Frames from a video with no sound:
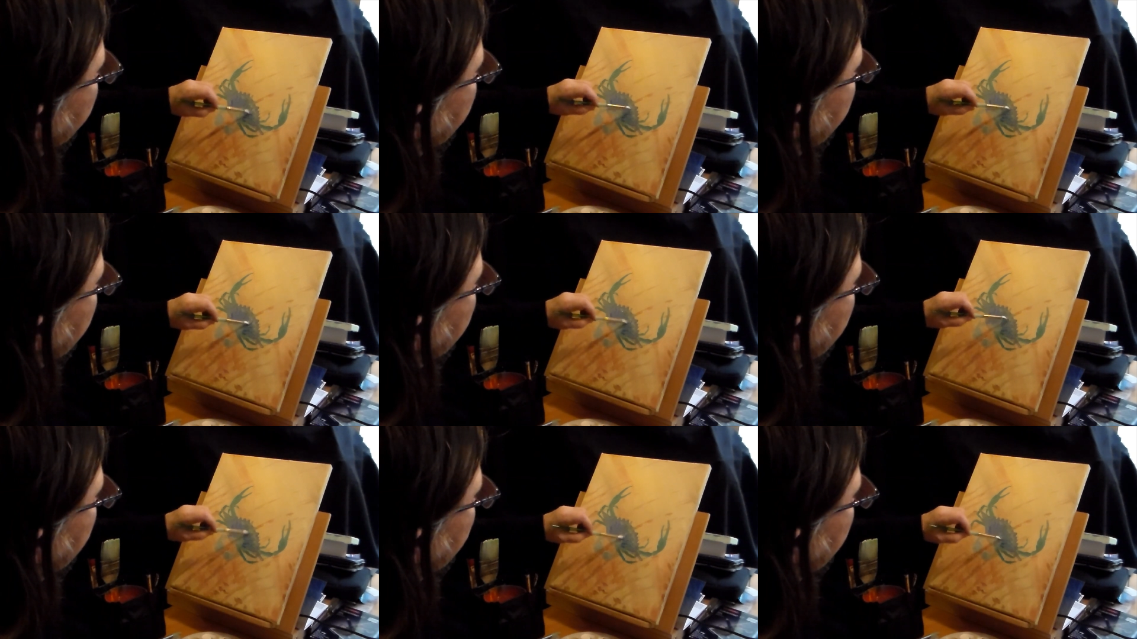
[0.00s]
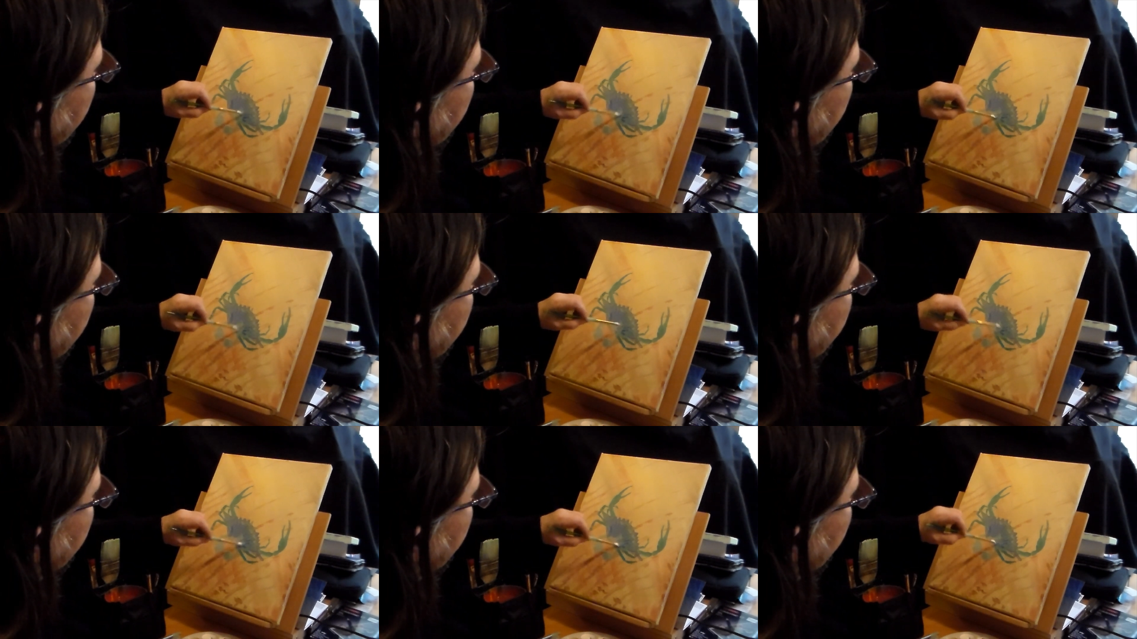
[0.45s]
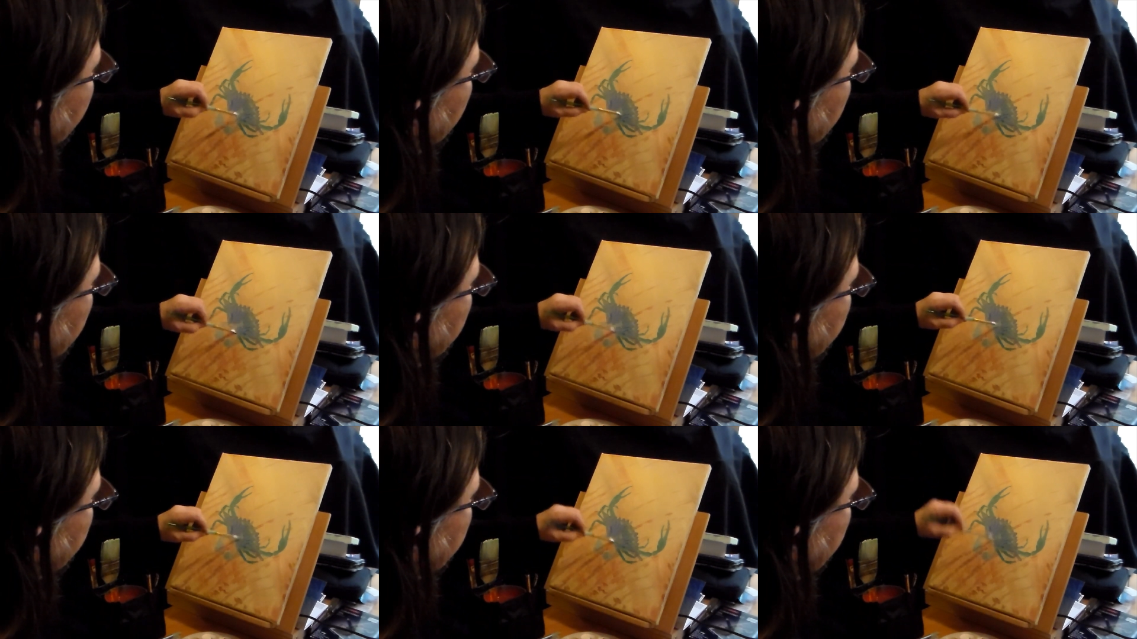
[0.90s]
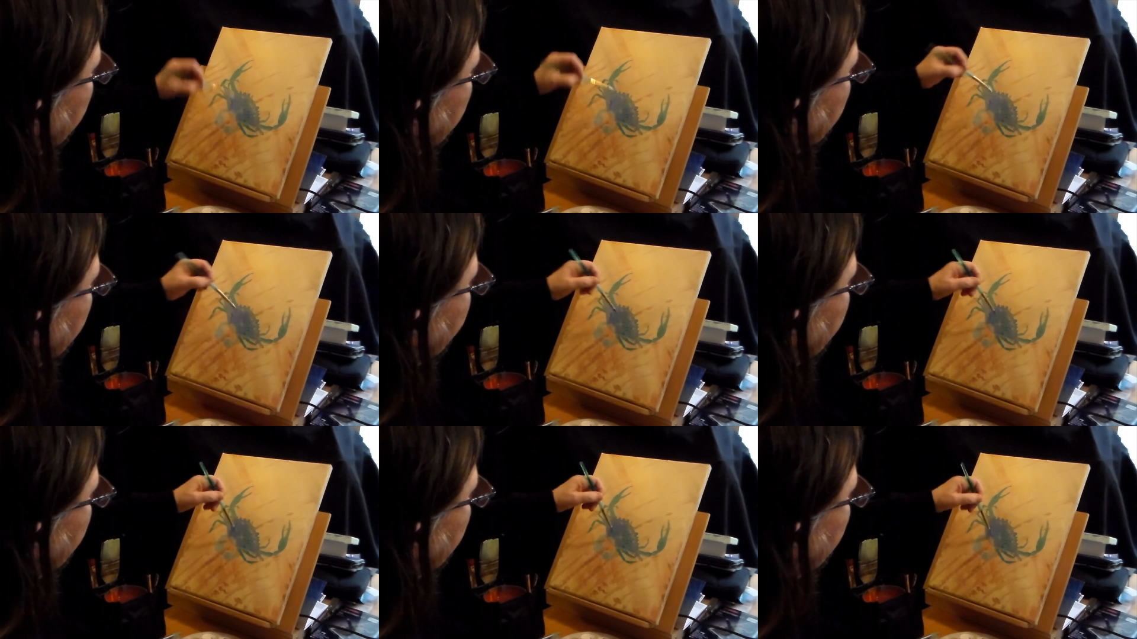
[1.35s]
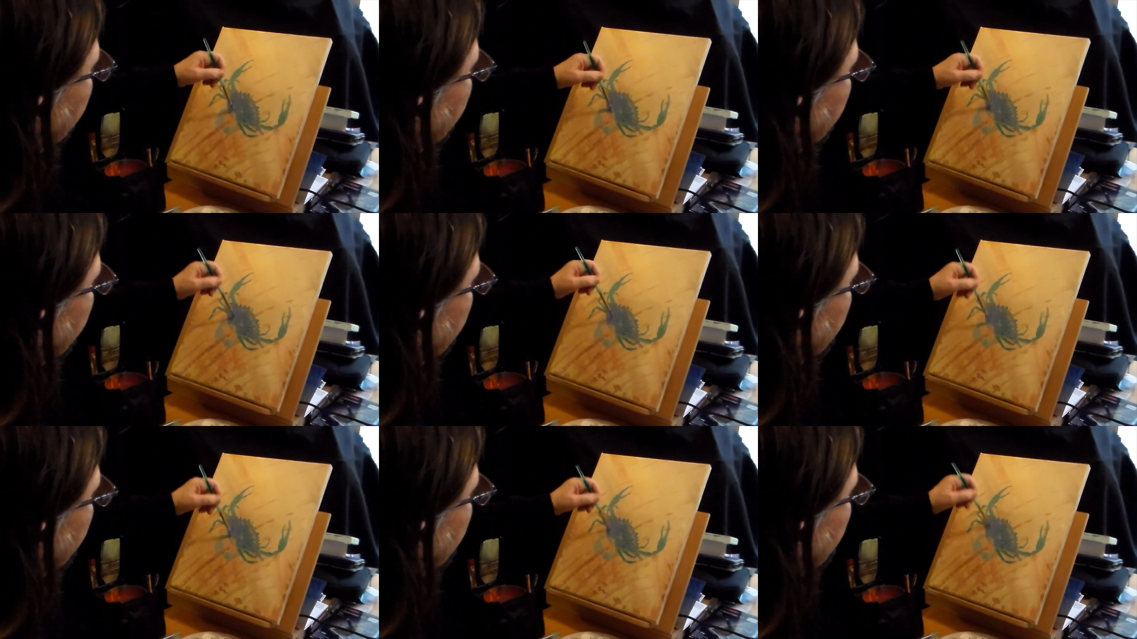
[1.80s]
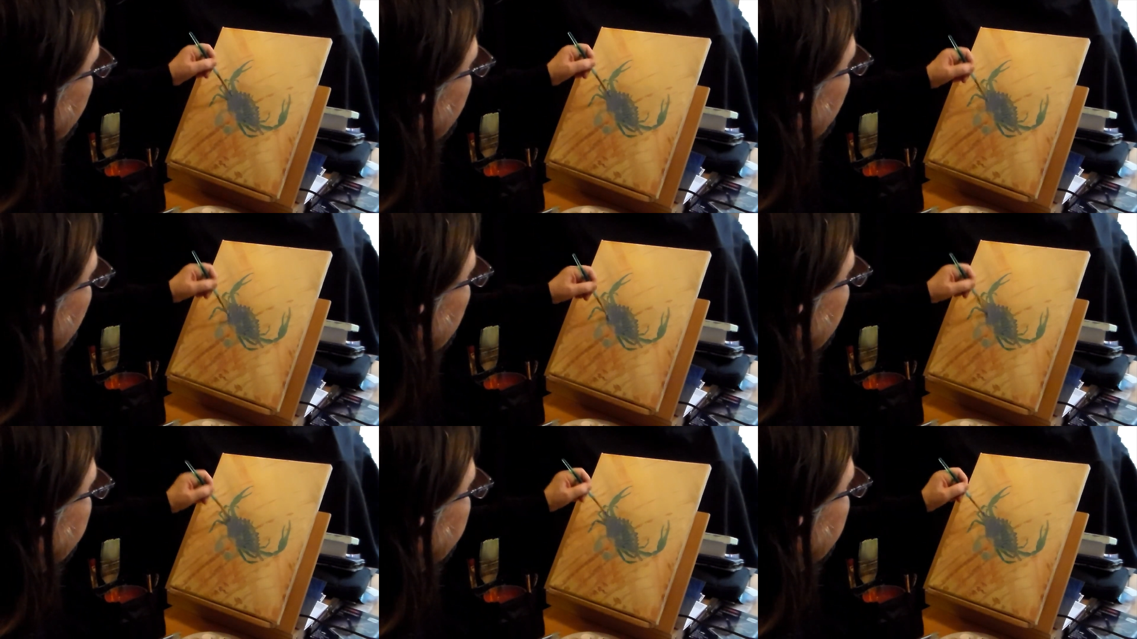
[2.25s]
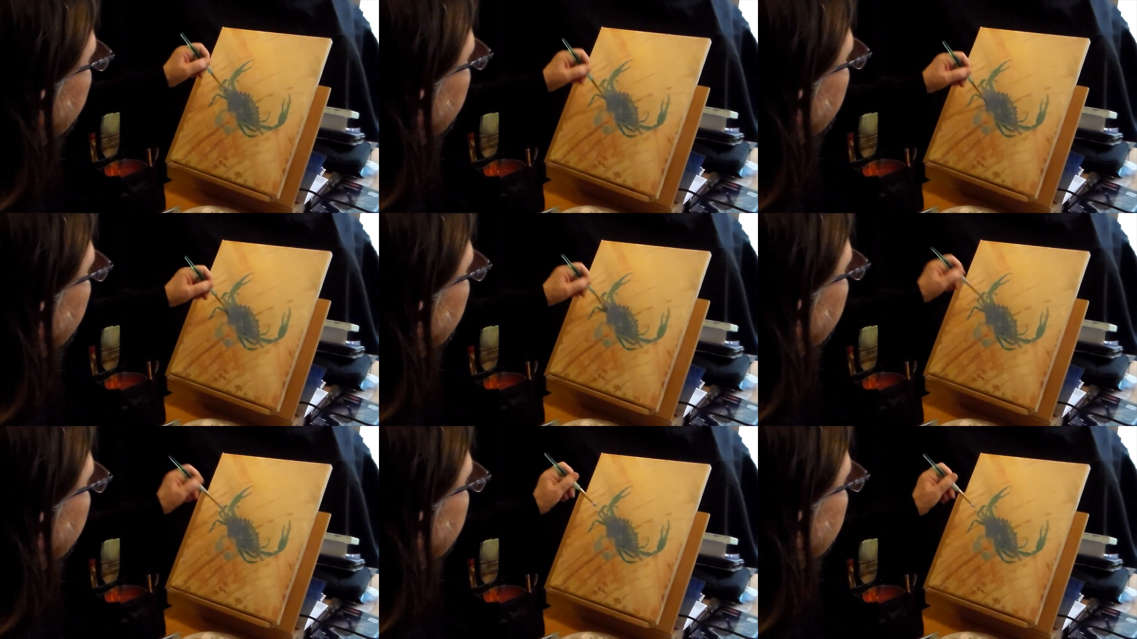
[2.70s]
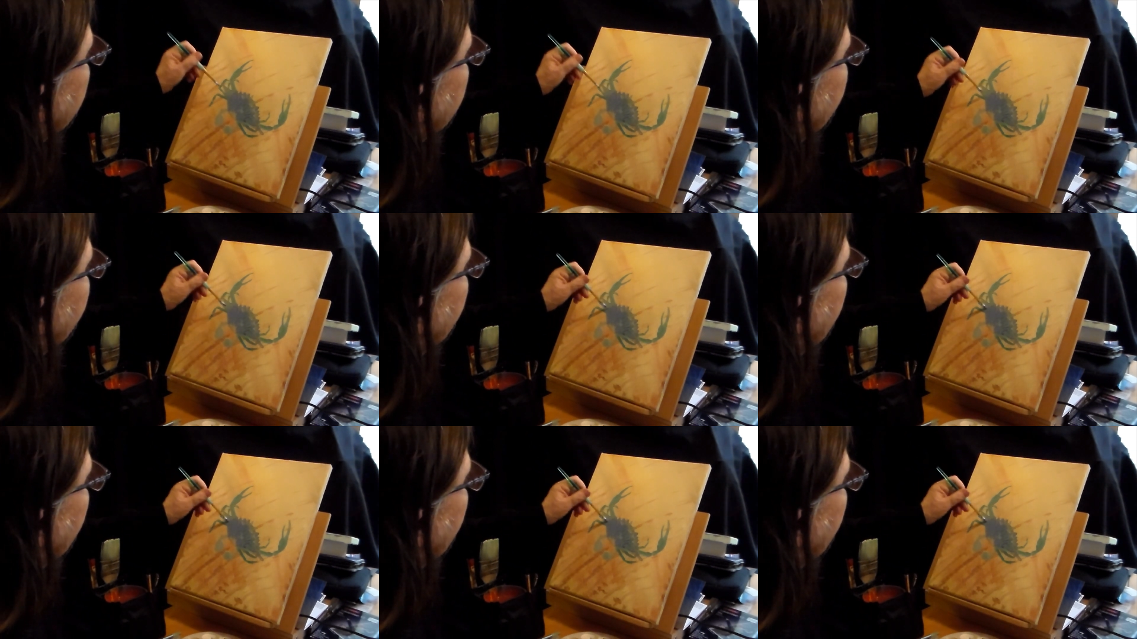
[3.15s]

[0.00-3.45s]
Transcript: Nobody's mouth can be seen.